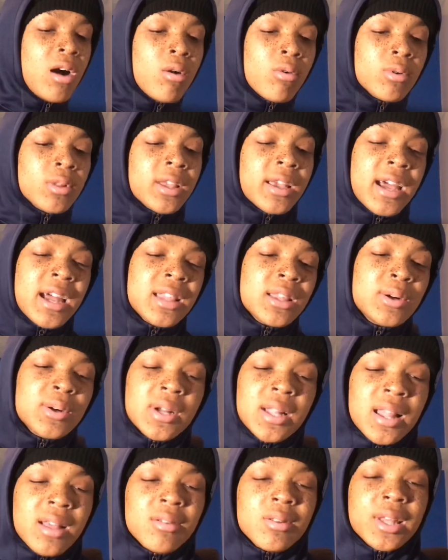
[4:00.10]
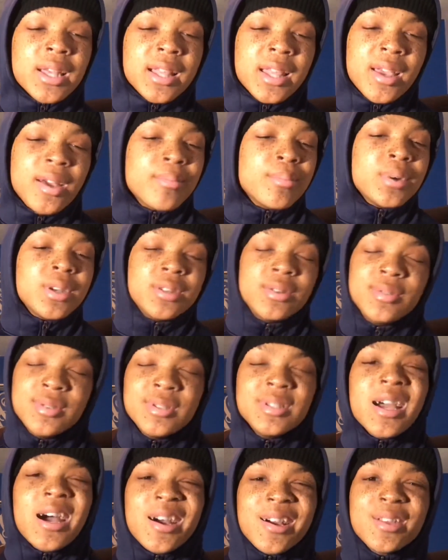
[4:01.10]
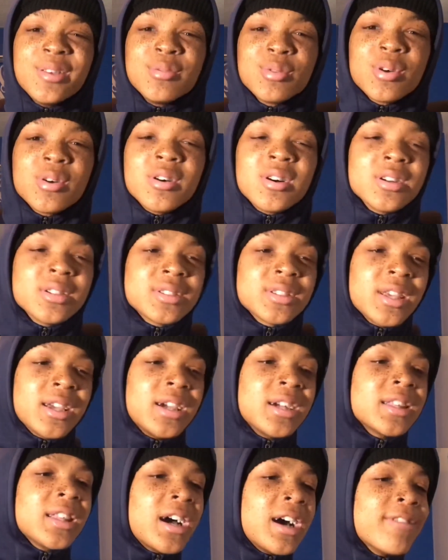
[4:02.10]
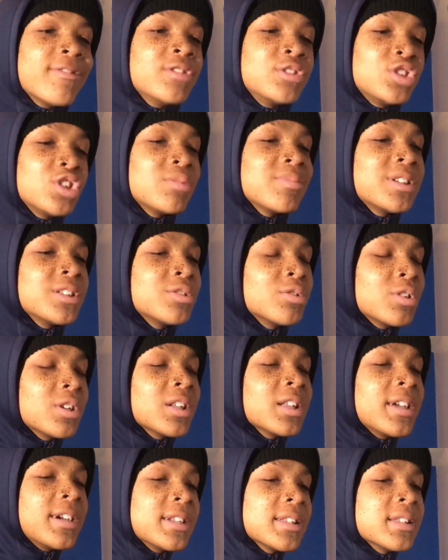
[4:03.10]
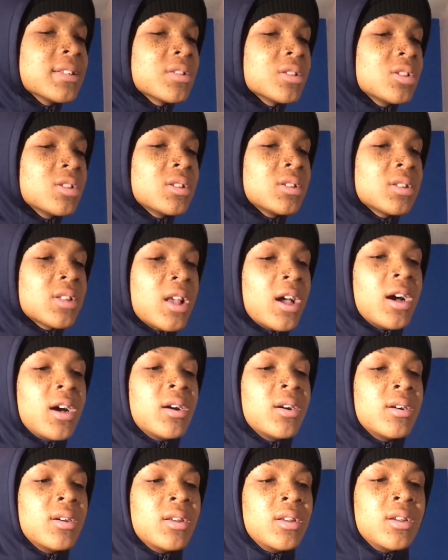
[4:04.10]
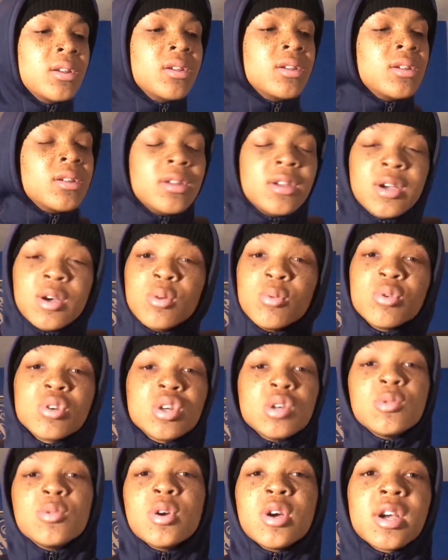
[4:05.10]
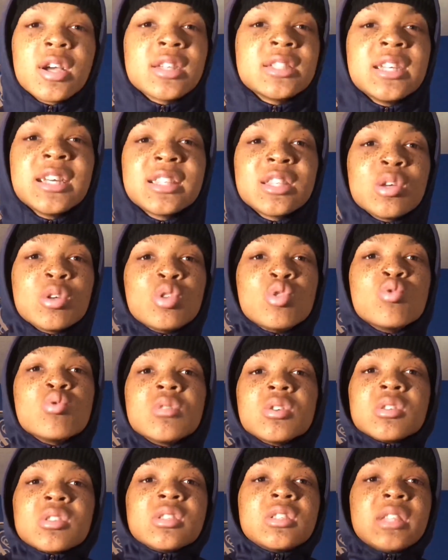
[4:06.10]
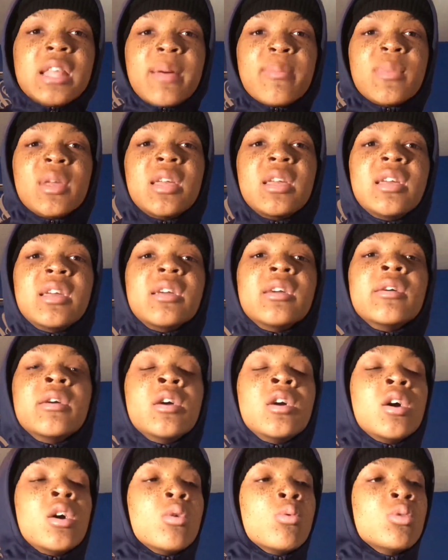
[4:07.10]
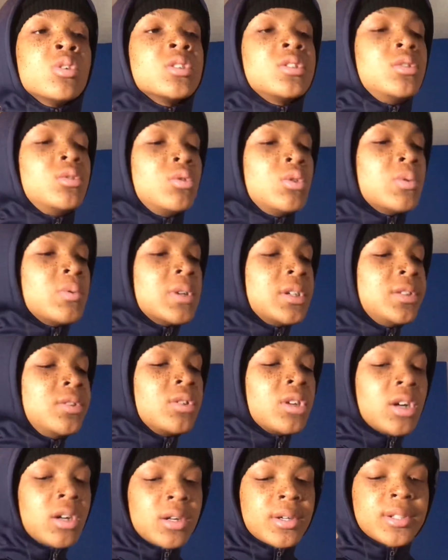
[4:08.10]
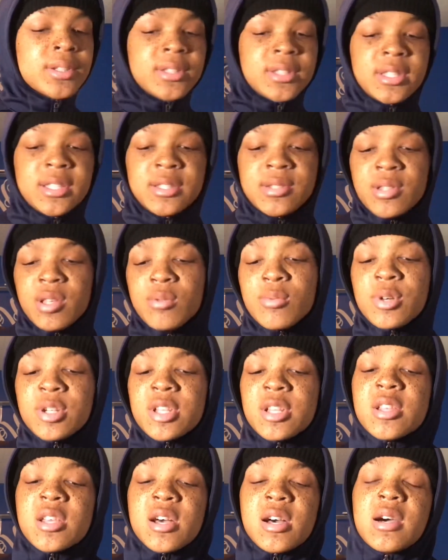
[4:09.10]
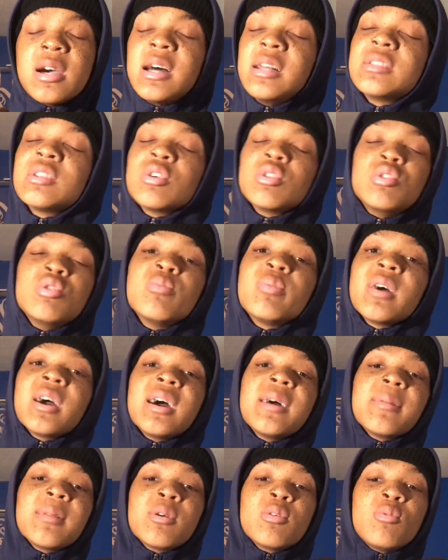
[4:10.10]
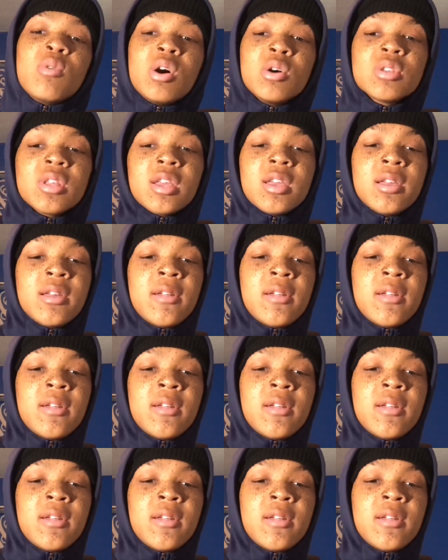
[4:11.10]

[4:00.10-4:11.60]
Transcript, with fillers: really got no clout like that, but y'all, you, know what I'm saying, dog. If you show me that you get a hundred sold, dog, we can work. Cause I know you want. That Me, once you once you come consistent with the dog, I know you probably want it.